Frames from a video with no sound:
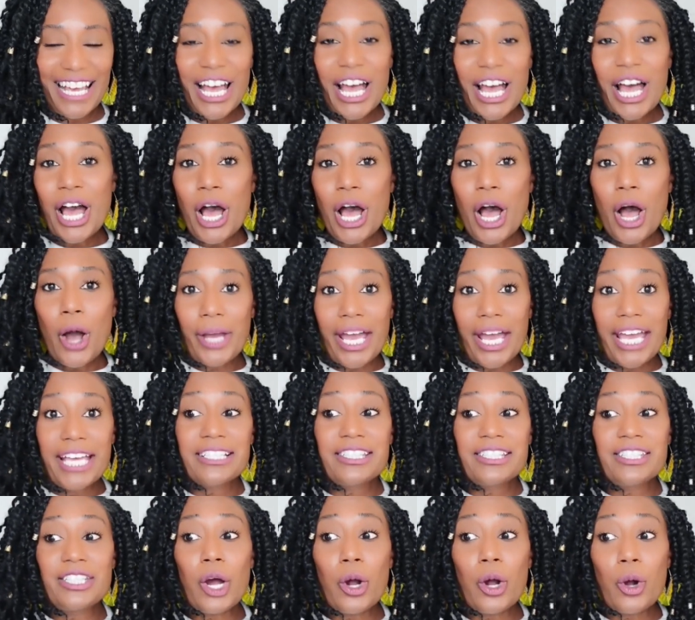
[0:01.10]
Okay,
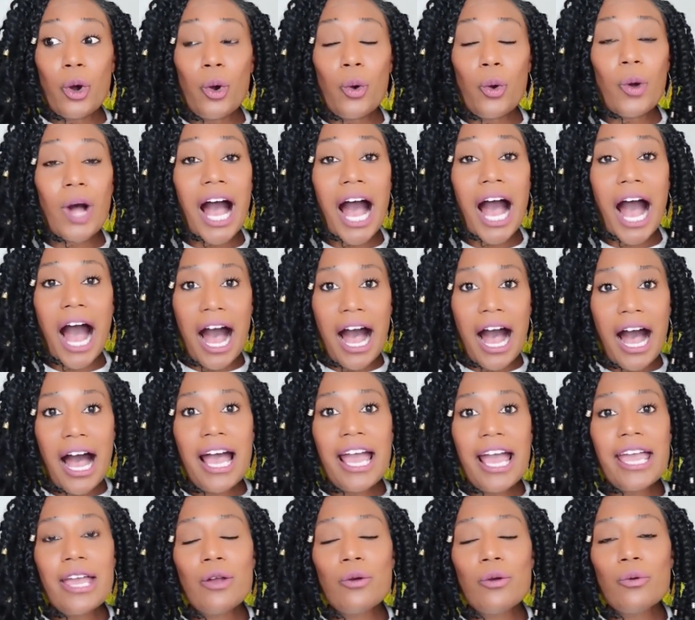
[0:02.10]
so
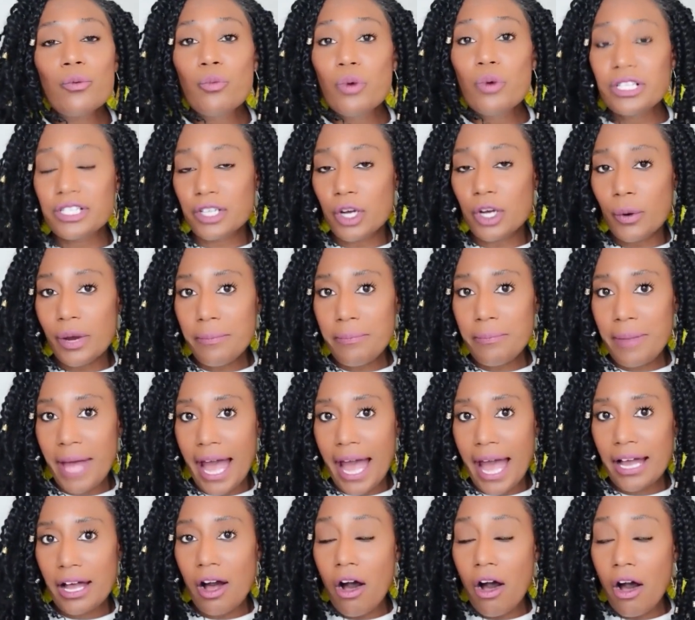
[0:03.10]
I was going
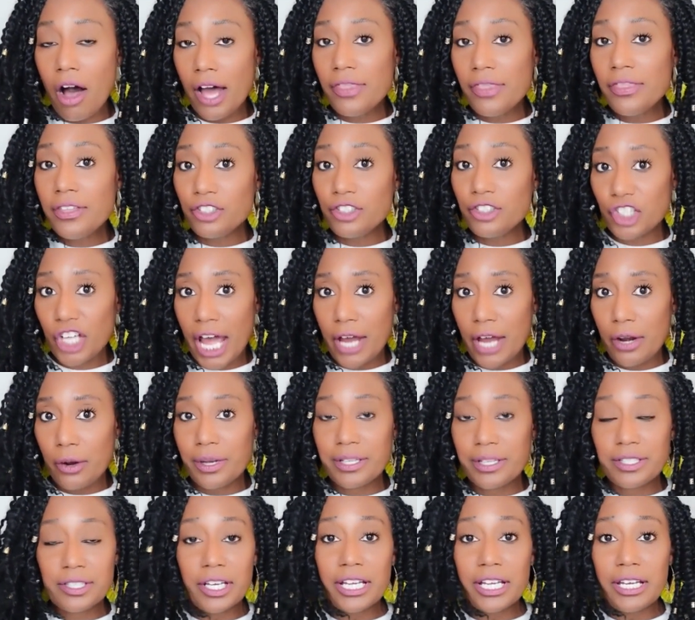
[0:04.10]
back on the channel,
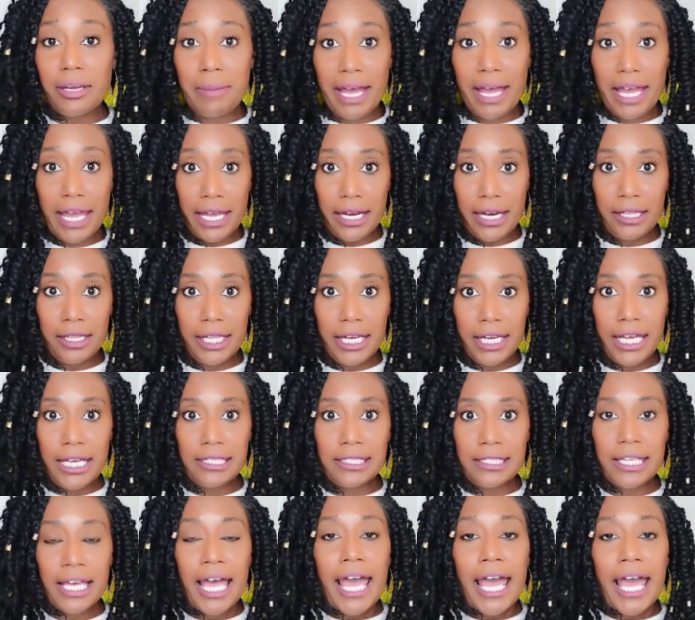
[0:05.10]
and I was looking at my
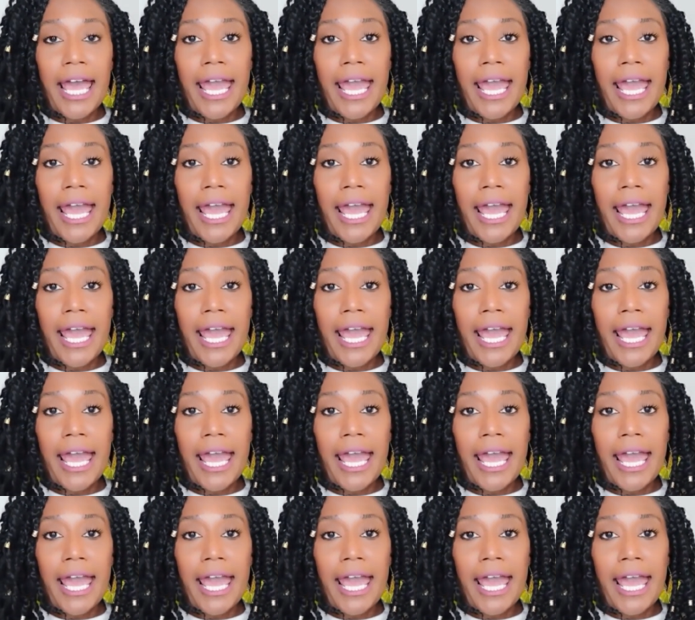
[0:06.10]
analytics,